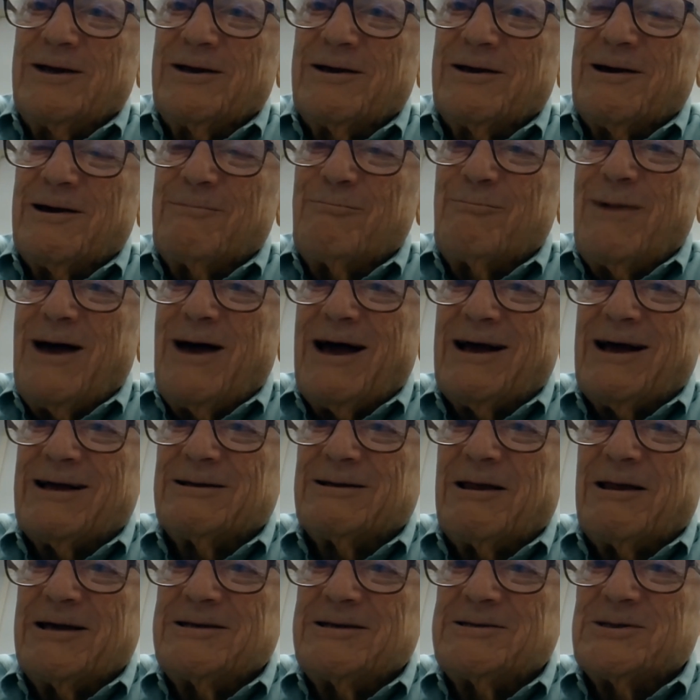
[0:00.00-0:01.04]
and come back
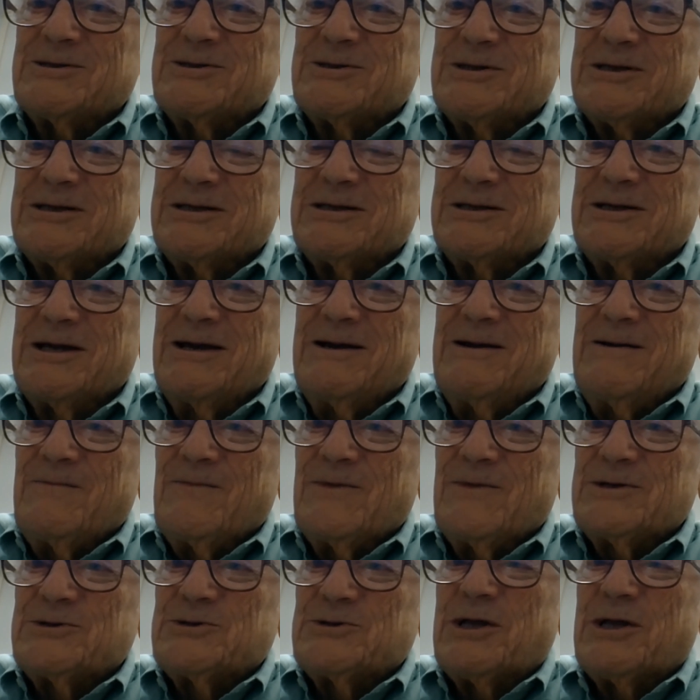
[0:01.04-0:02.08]
licensing
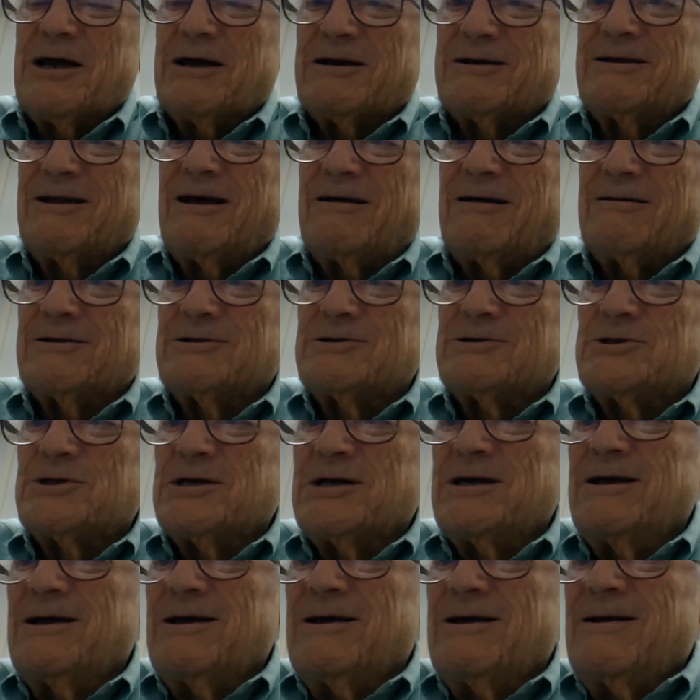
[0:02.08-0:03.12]
this
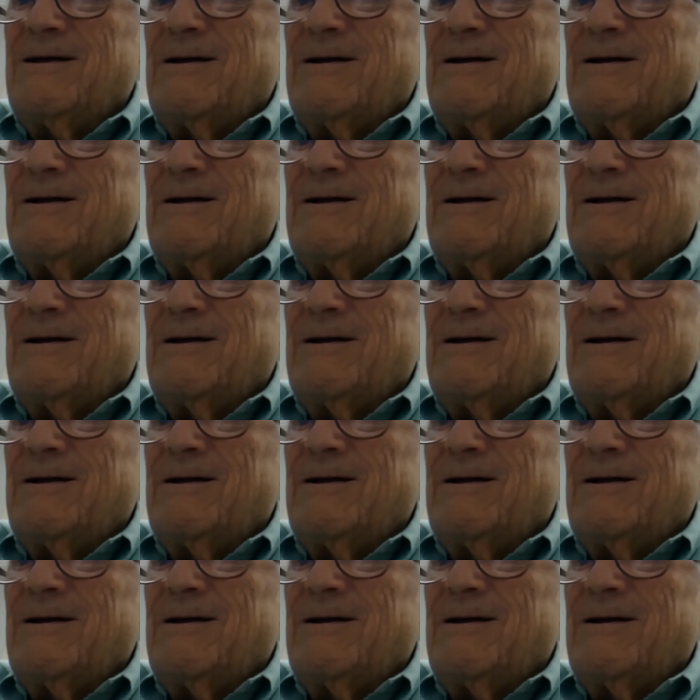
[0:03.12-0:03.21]
technology.